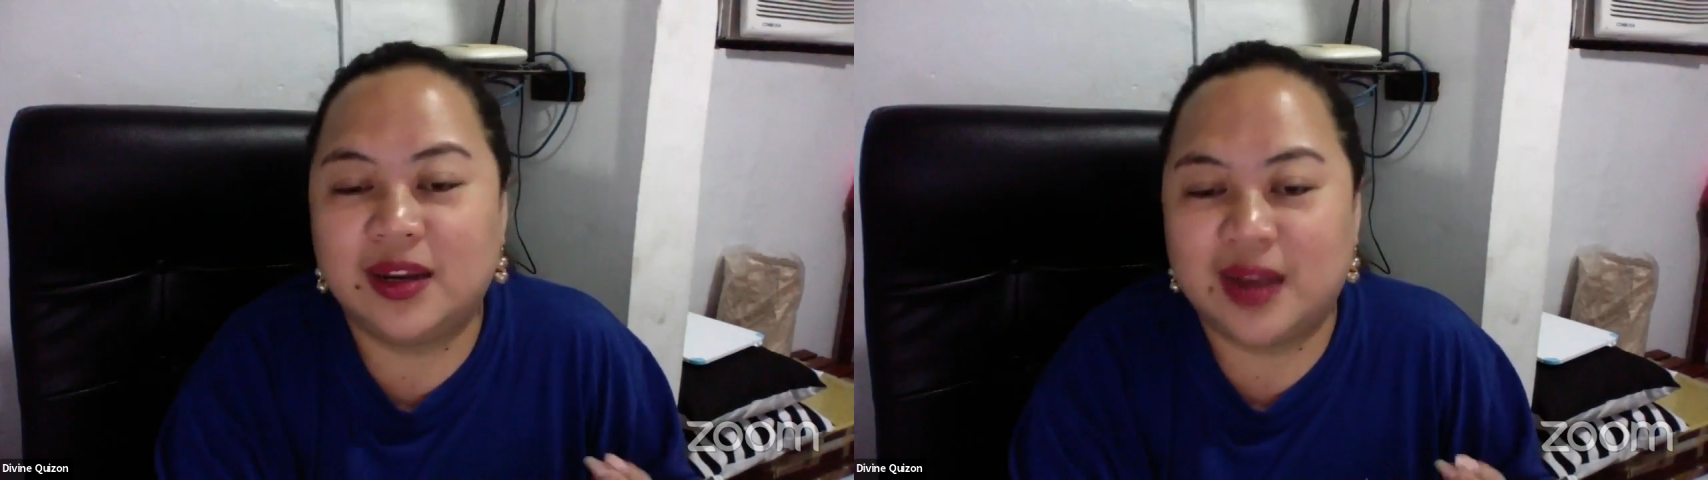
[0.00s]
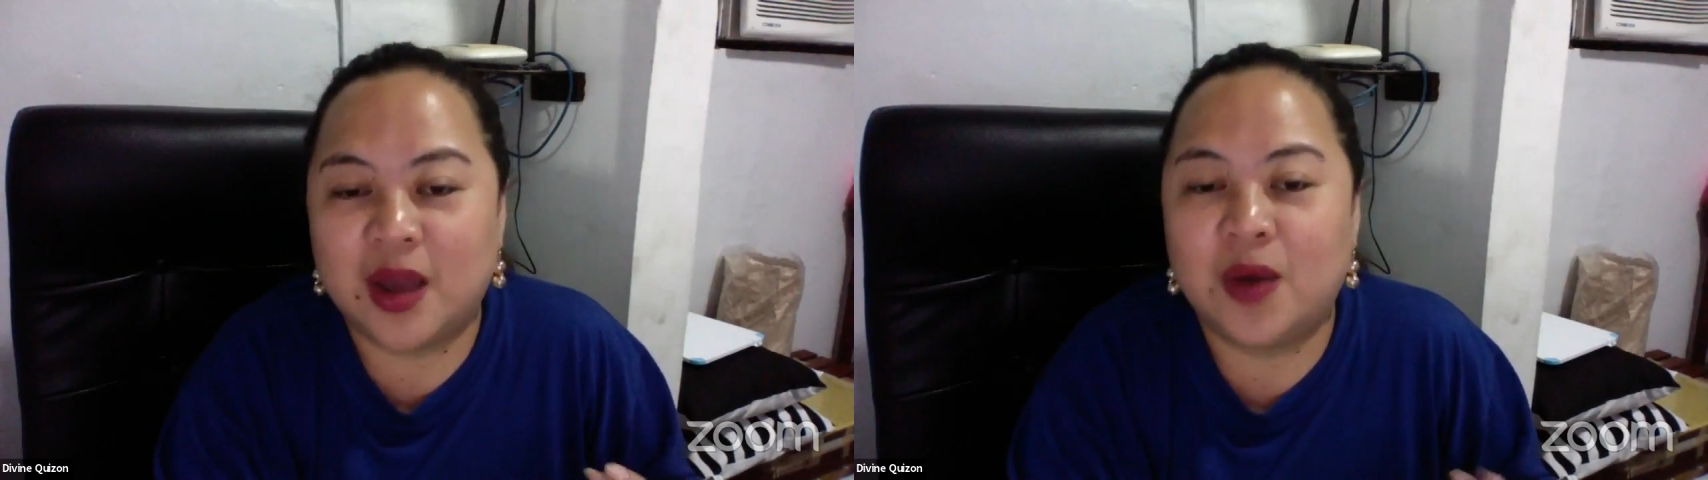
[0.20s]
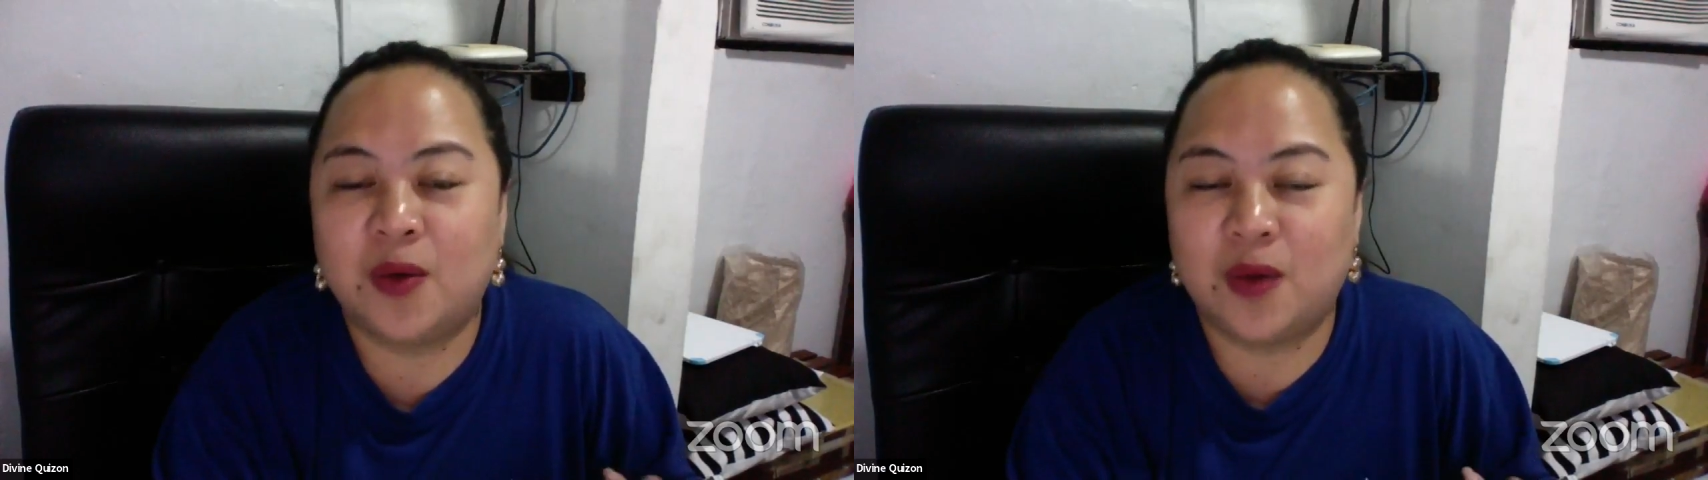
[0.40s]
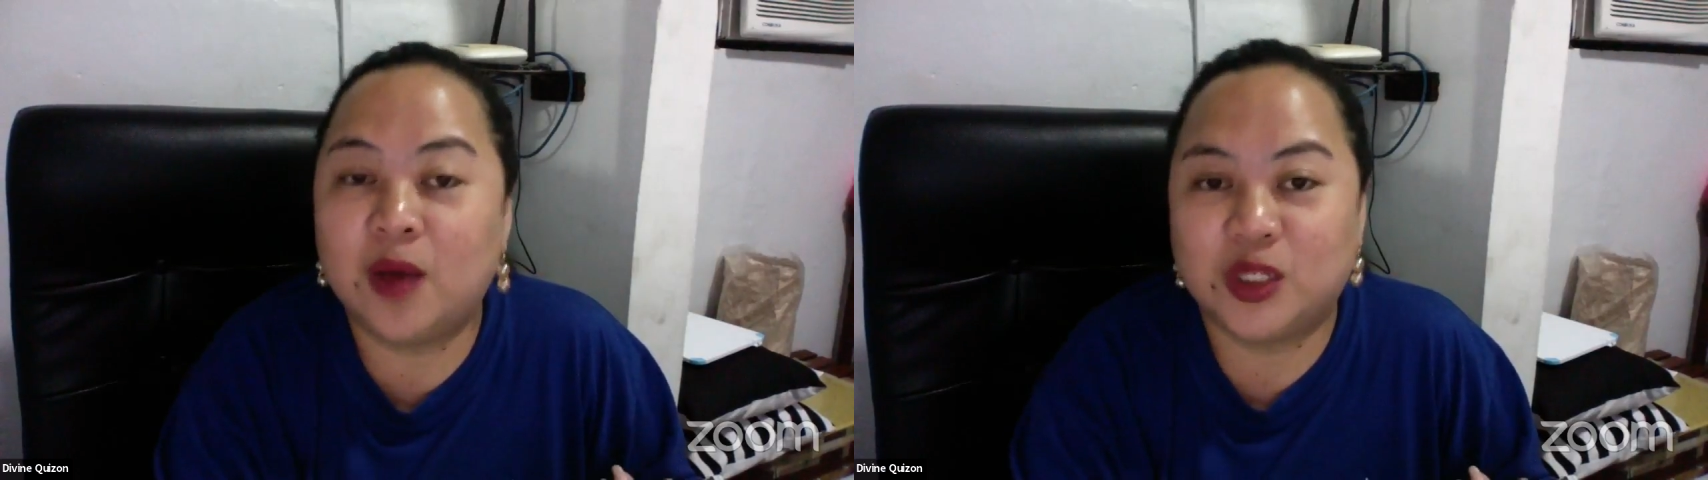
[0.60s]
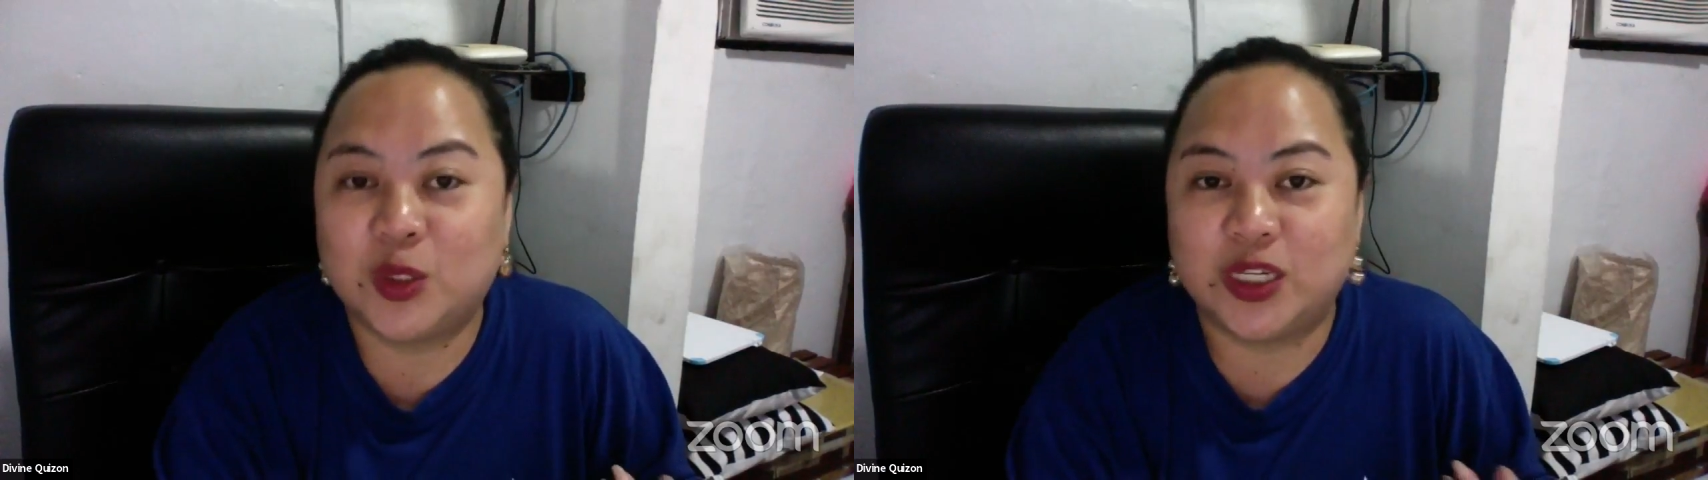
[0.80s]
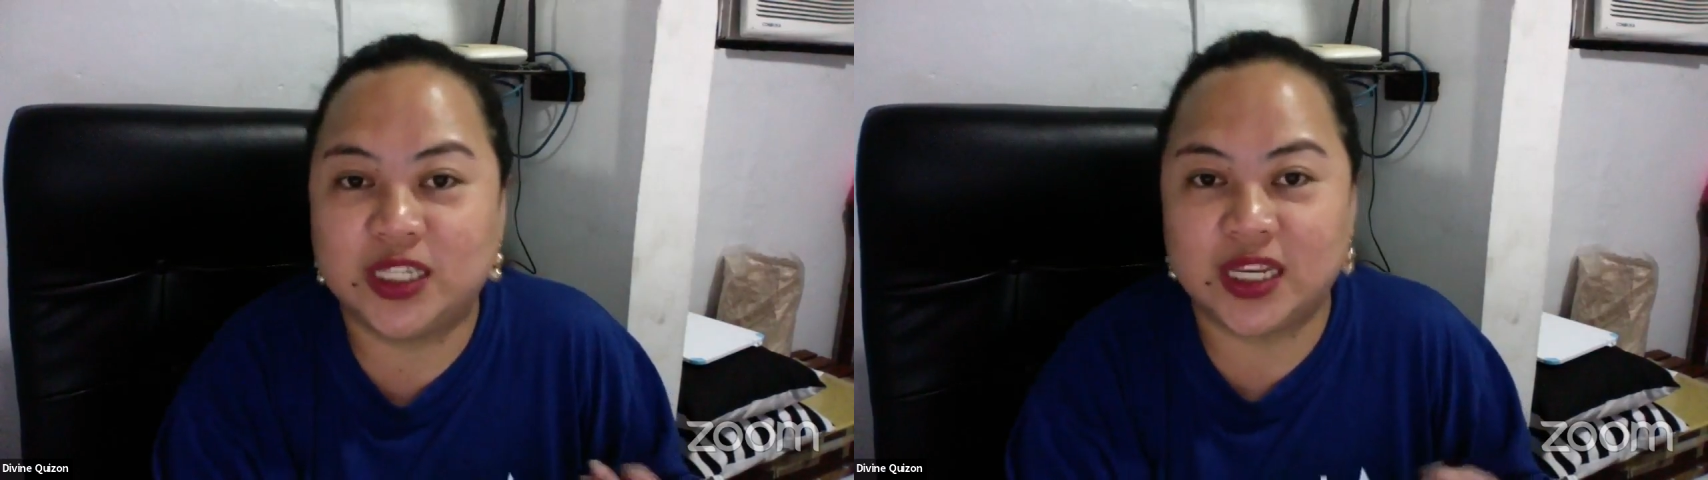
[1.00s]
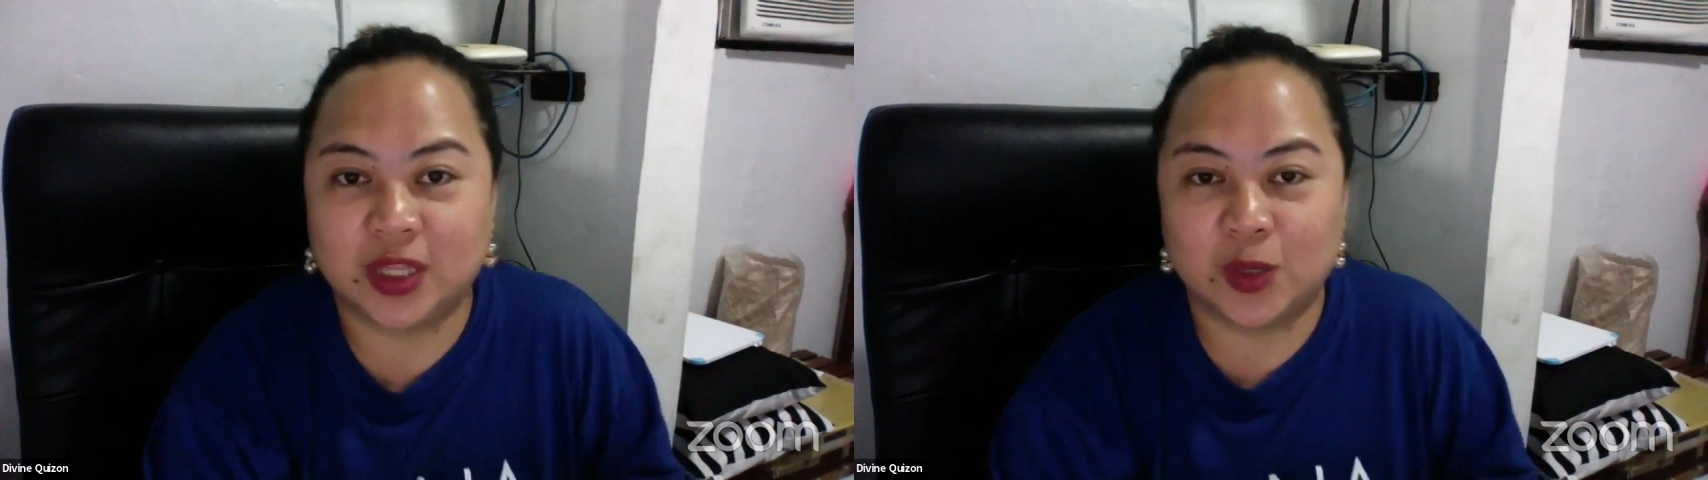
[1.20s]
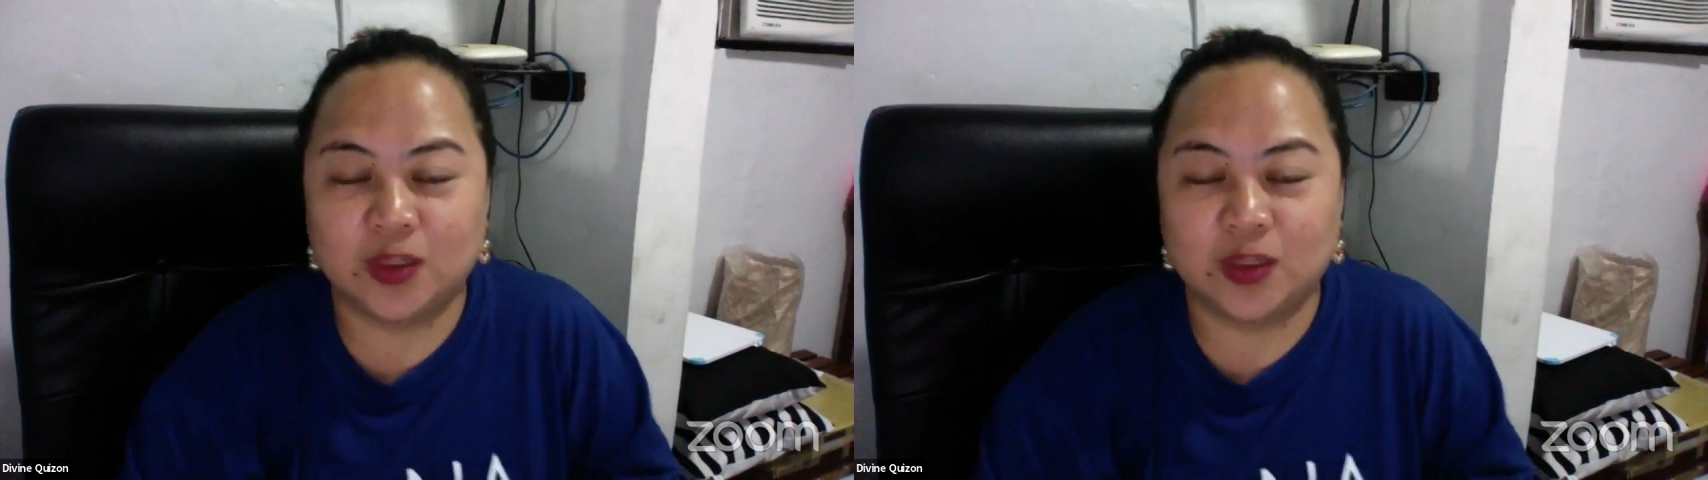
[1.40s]
now outsourcing
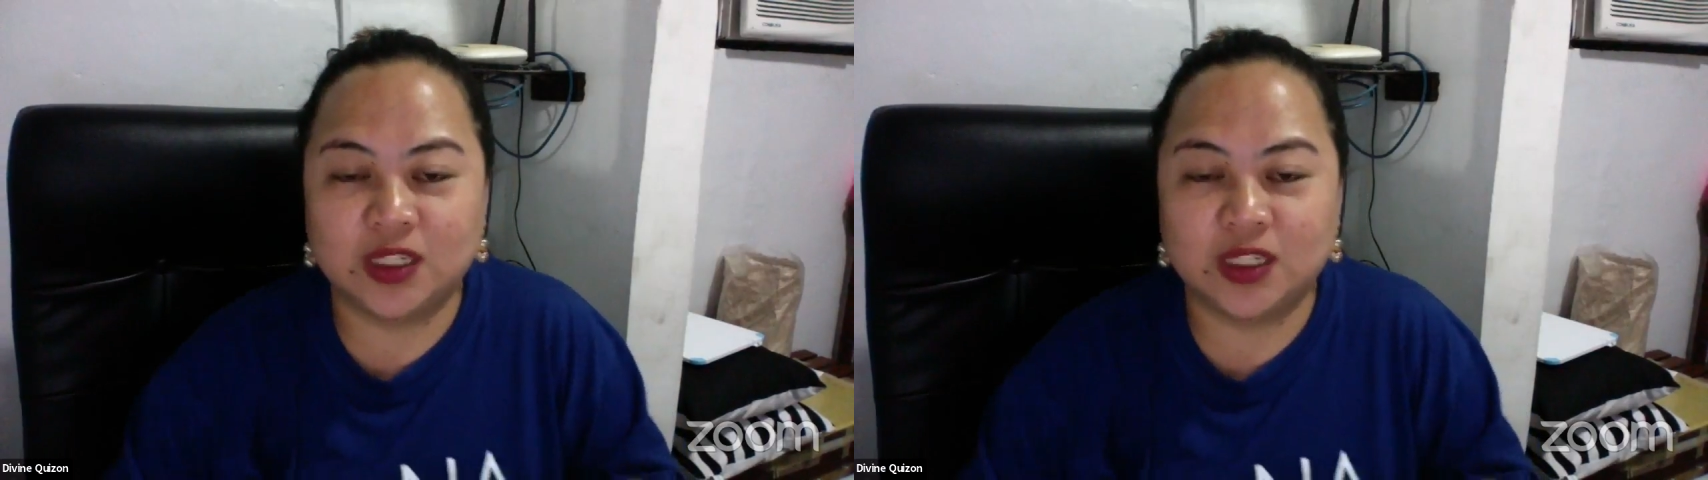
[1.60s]
those,